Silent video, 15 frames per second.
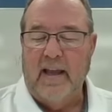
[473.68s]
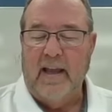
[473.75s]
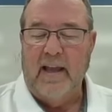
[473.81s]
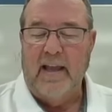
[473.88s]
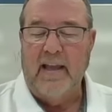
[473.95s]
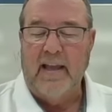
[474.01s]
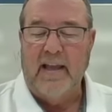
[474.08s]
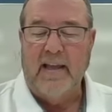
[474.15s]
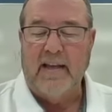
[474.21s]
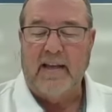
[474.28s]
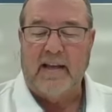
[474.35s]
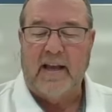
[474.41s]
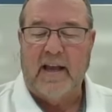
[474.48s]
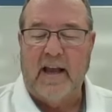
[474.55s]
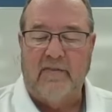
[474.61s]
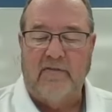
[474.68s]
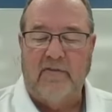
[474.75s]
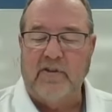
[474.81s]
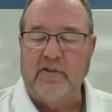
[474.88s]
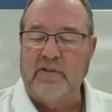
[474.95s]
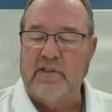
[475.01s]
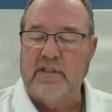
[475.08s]
He
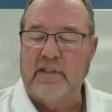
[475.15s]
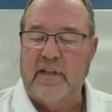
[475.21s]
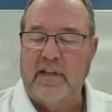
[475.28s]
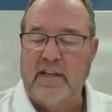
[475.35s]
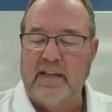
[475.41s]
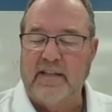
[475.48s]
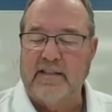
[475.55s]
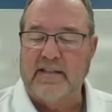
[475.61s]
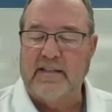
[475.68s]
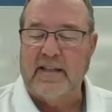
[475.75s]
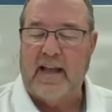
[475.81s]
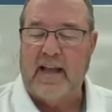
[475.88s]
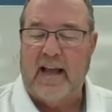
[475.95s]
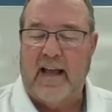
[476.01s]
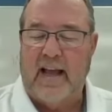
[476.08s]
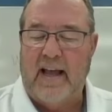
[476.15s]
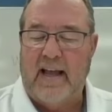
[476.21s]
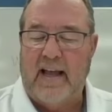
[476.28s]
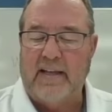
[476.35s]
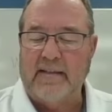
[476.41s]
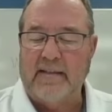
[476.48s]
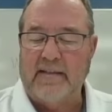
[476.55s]
covers his
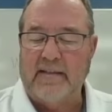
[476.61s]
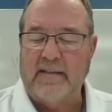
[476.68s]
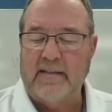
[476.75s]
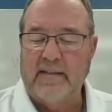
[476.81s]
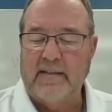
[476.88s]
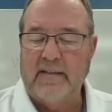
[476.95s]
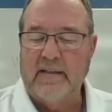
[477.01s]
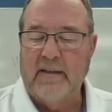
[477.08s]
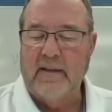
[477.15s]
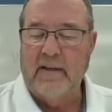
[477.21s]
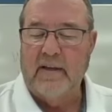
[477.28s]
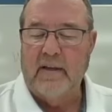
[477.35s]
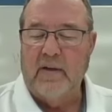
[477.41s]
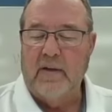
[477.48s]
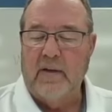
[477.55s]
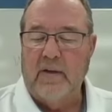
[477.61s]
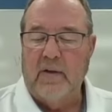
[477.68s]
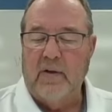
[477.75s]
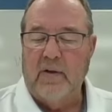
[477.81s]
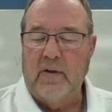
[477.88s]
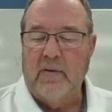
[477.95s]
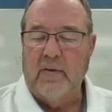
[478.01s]
eyes
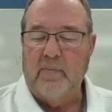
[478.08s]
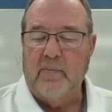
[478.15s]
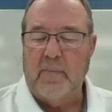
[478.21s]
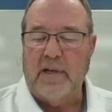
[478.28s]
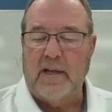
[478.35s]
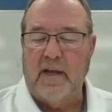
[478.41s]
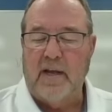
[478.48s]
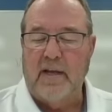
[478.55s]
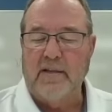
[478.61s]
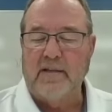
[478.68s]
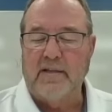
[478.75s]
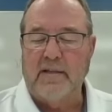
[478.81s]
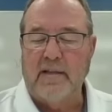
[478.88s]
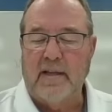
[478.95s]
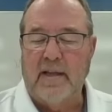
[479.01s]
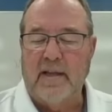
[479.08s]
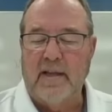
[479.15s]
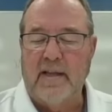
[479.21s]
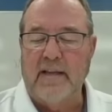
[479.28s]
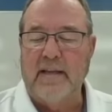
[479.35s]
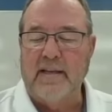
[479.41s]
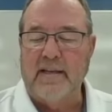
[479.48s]
because
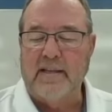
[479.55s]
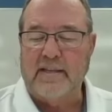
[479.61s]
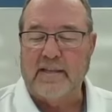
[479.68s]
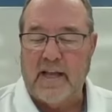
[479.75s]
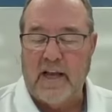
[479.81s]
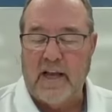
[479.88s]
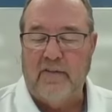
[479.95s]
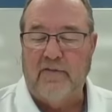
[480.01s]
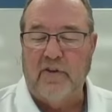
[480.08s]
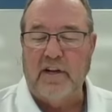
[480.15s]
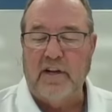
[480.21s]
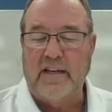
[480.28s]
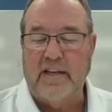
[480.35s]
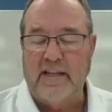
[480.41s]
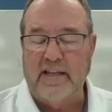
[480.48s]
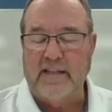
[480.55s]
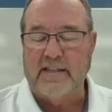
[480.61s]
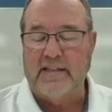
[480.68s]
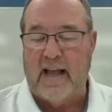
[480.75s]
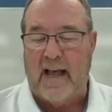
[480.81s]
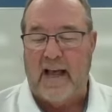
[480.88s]
he is covering his